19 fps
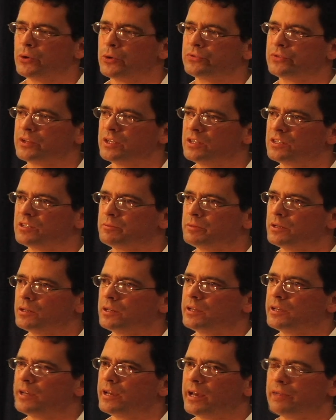most
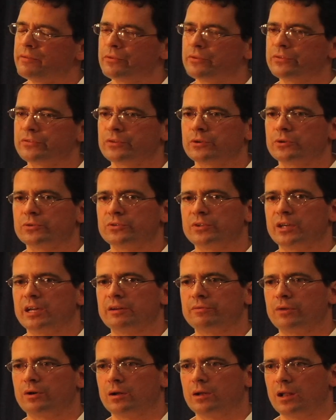intimately every single day
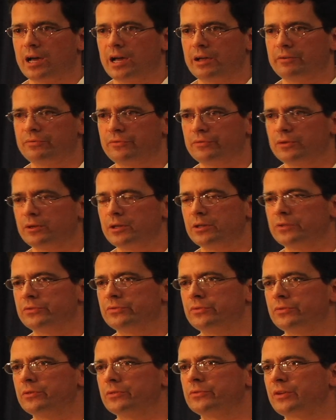of our life
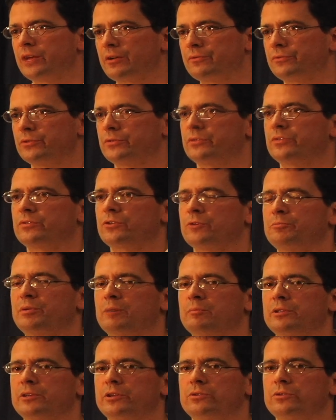is the San Francisco
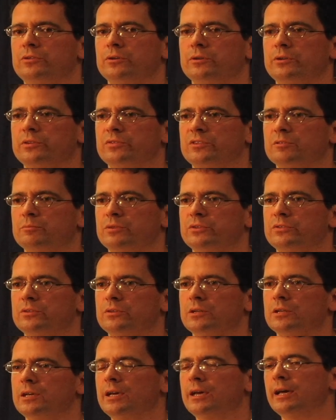Public Utilities Commission.
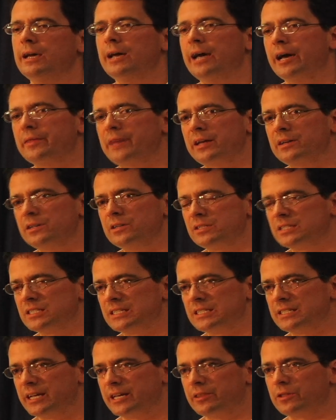And that isn't to
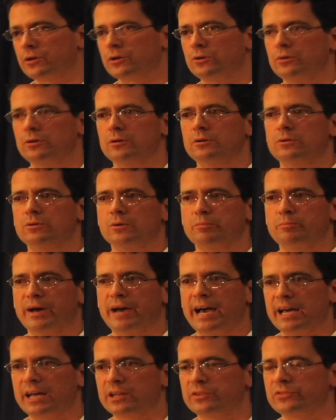say they're good or
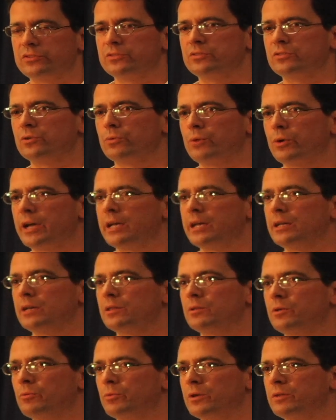bad, it's just the way
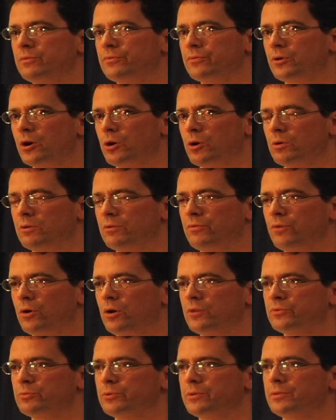that we've
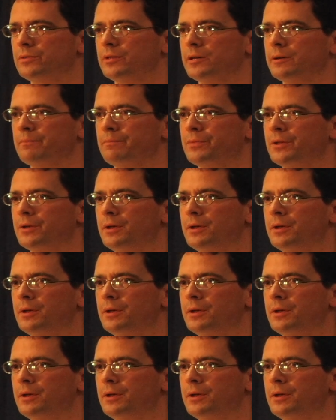co-evolved with them.